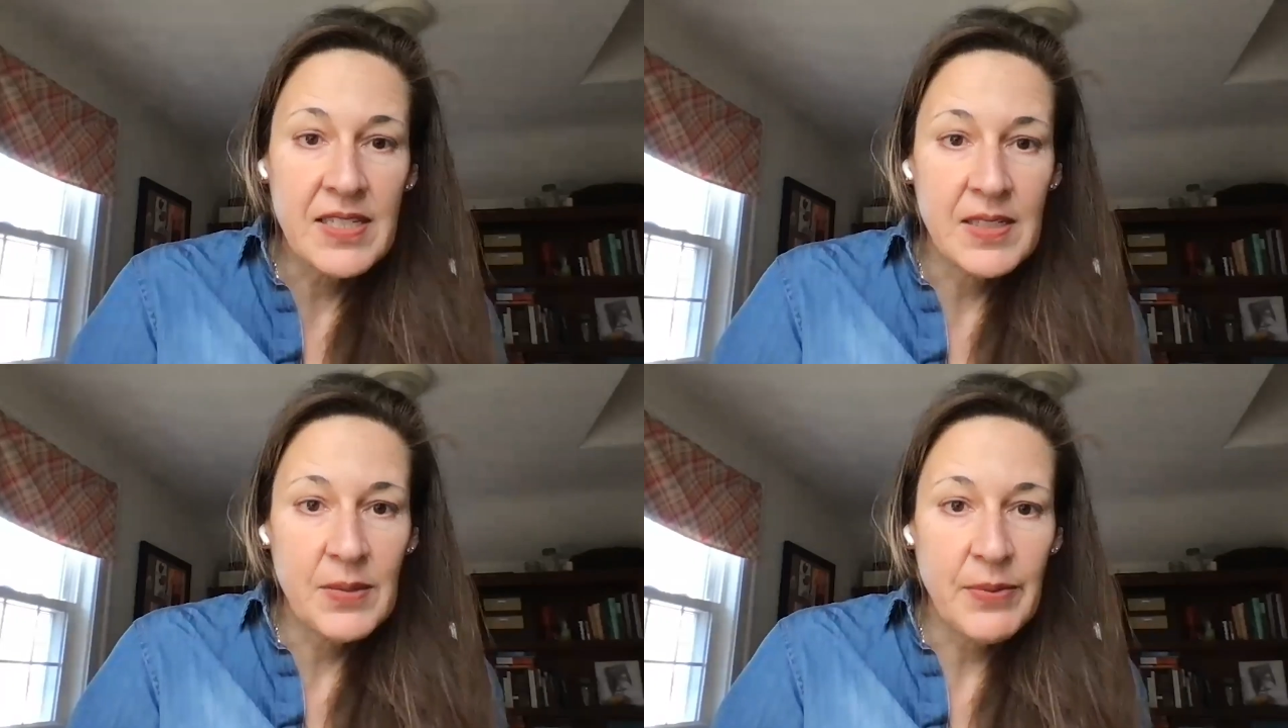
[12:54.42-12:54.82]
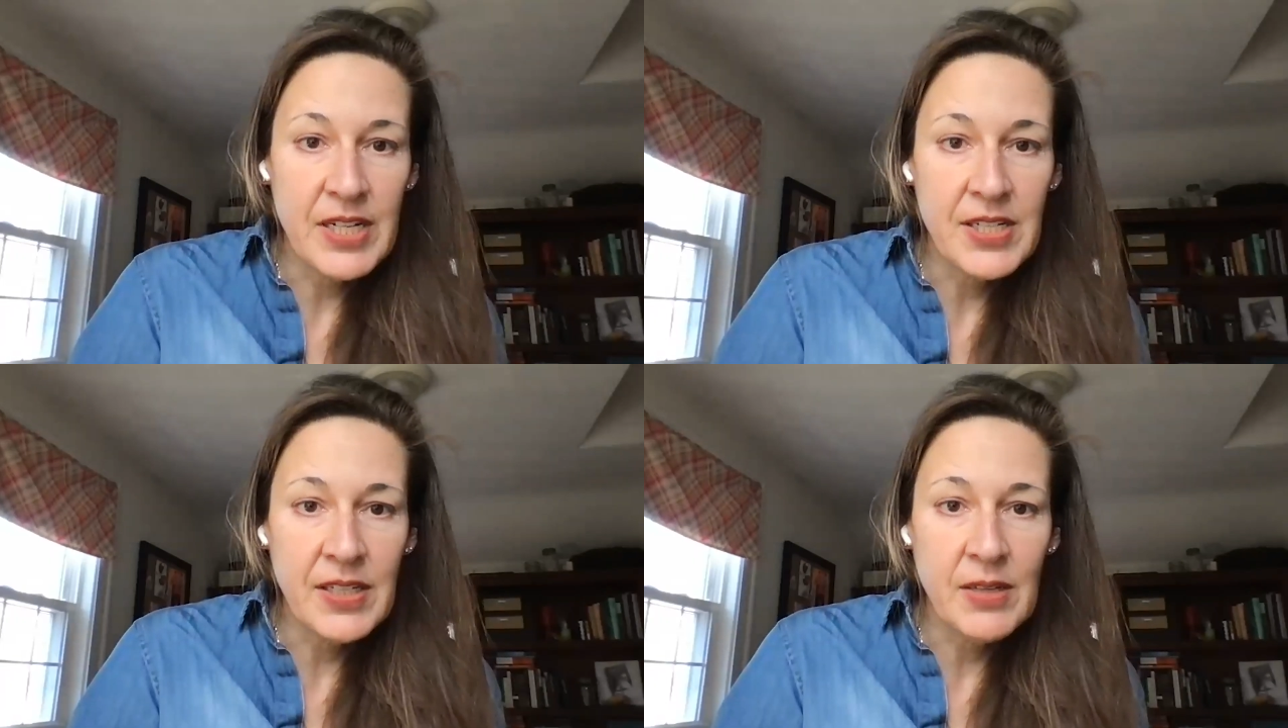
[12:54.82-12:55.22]
it's
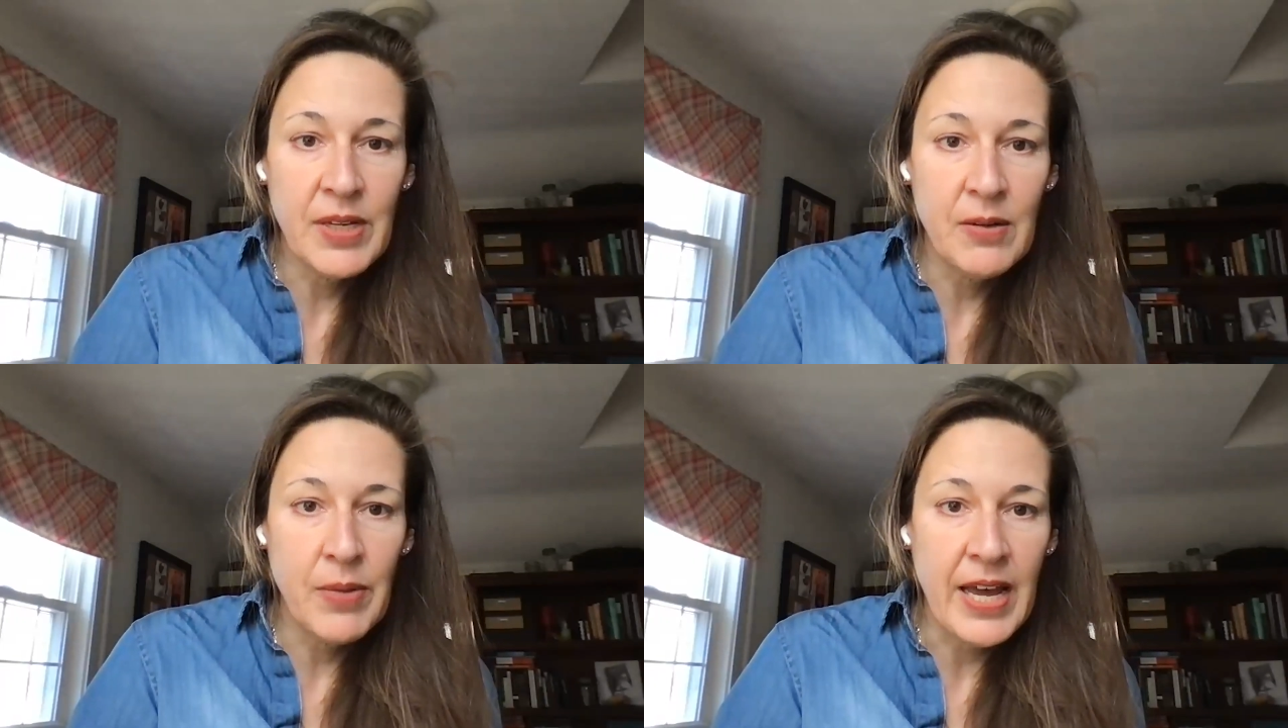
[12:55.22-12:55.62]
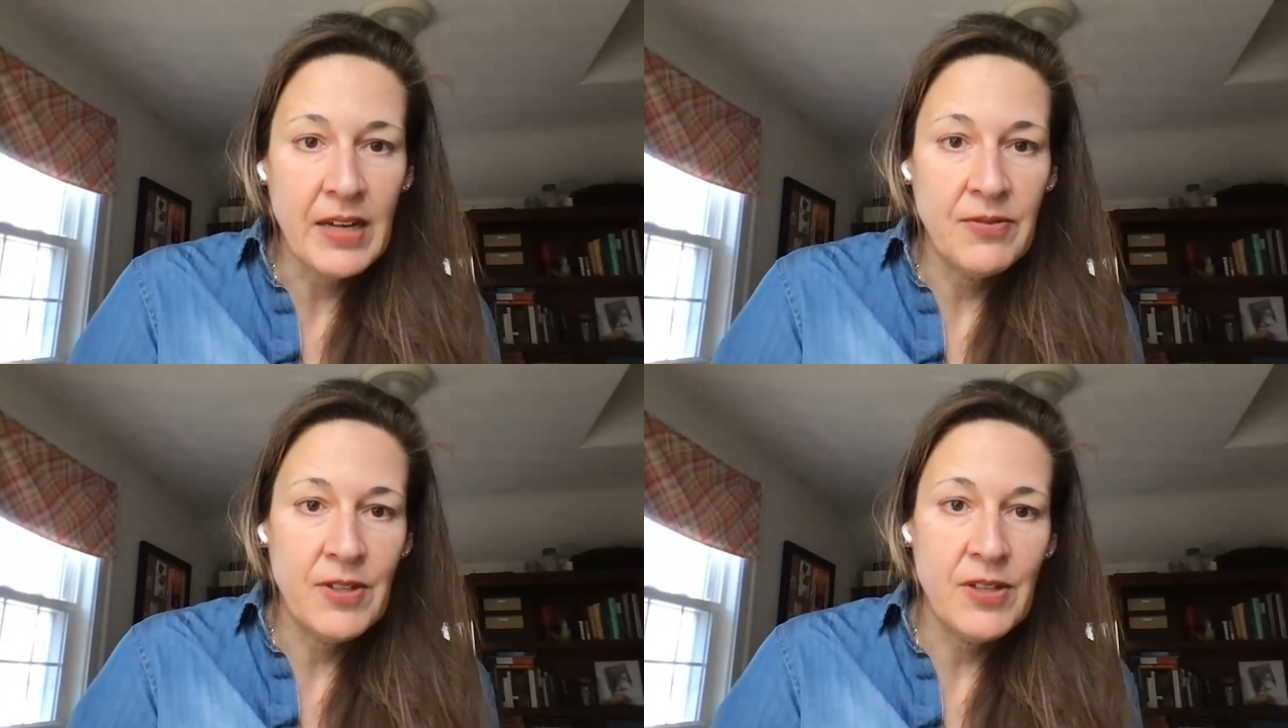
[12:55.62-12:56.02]
especially been
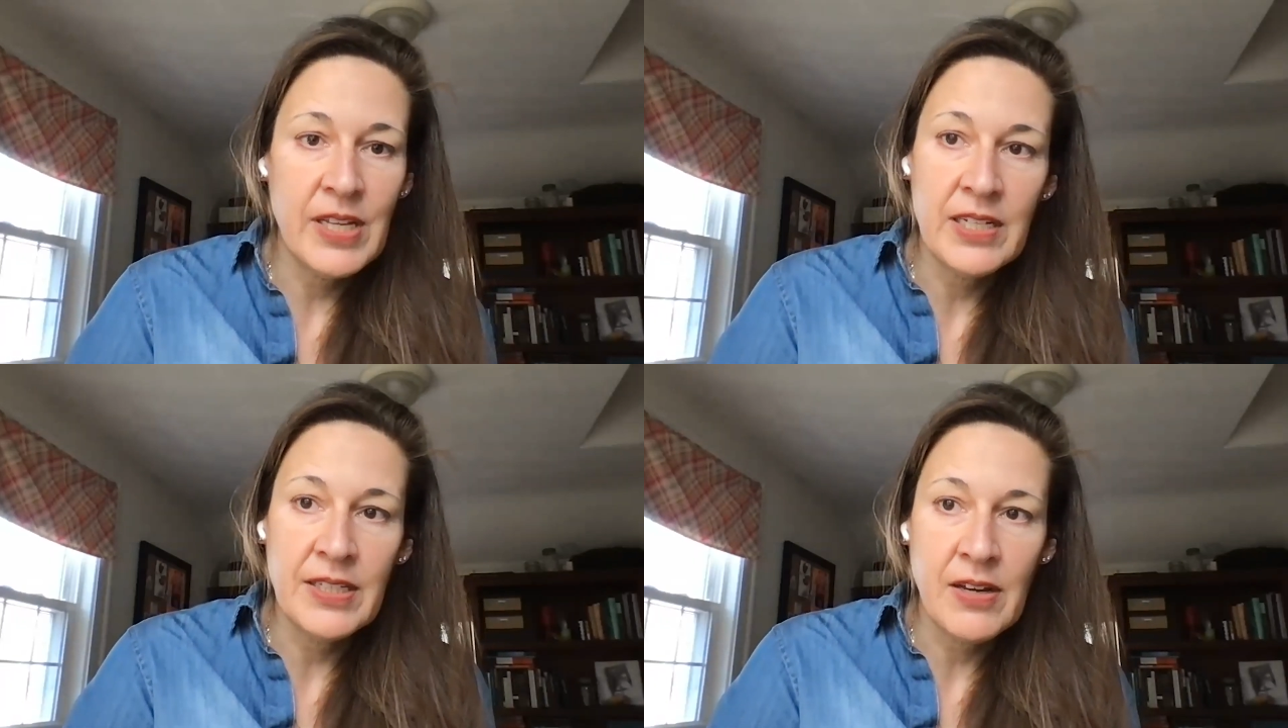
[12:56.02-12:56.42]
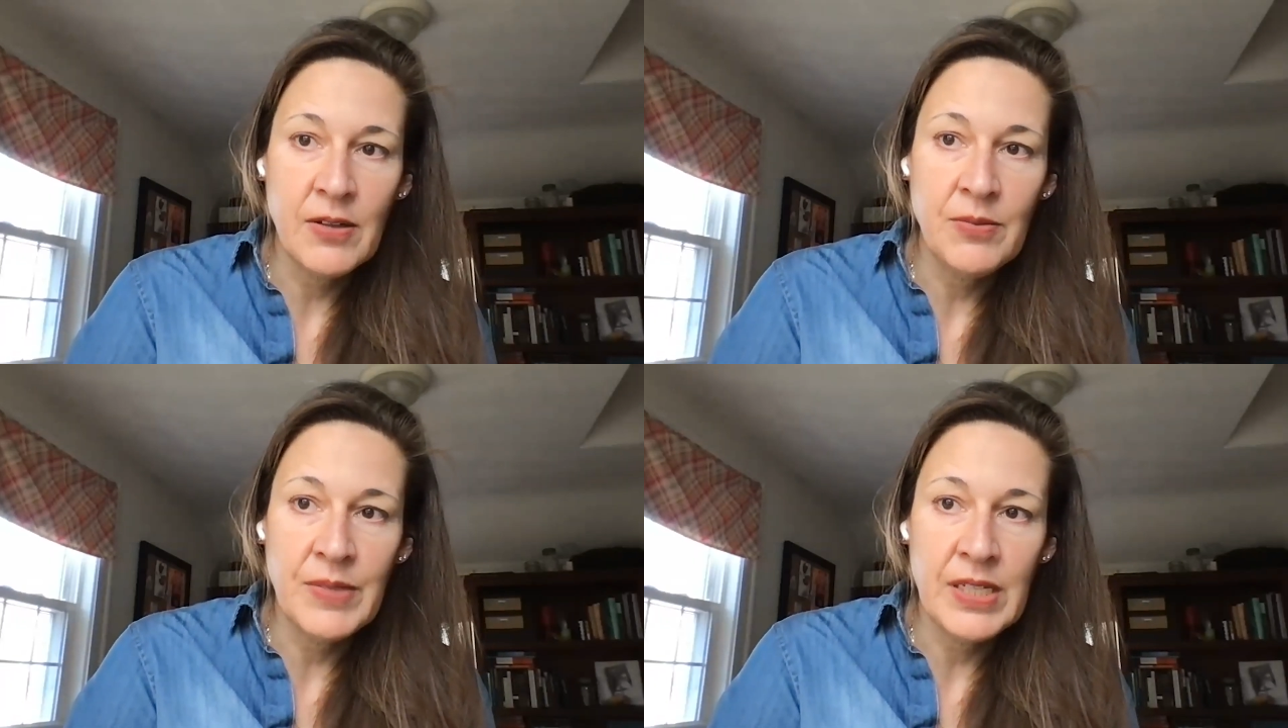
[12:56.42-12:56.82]
impactful in
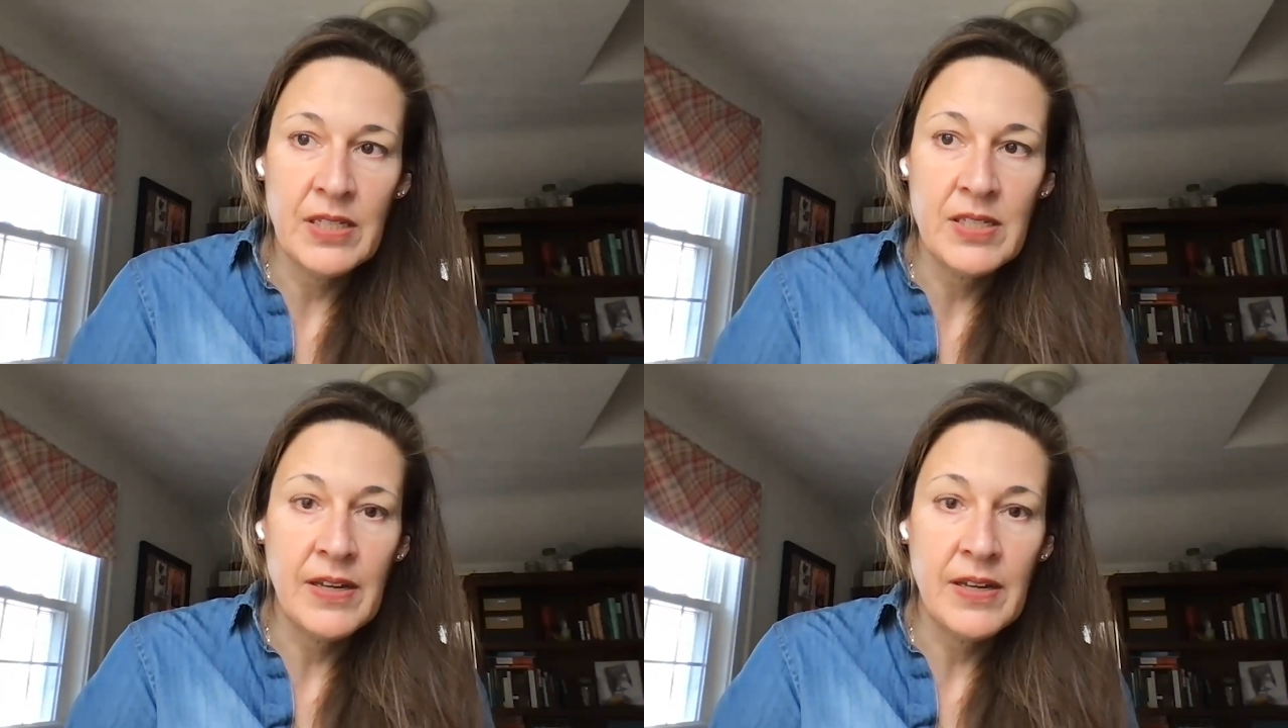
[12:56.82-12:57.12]
allowing me